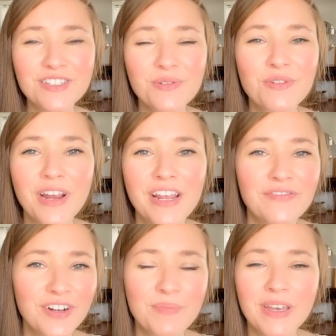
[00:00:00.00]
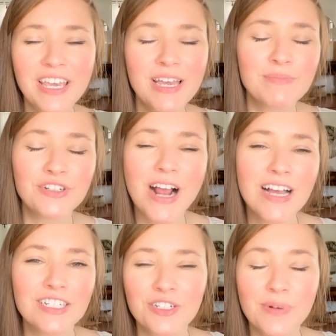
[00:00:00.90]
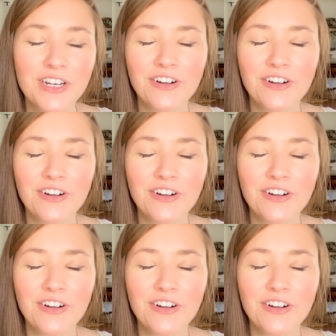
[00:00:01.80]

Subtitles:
are also great for picking up trash when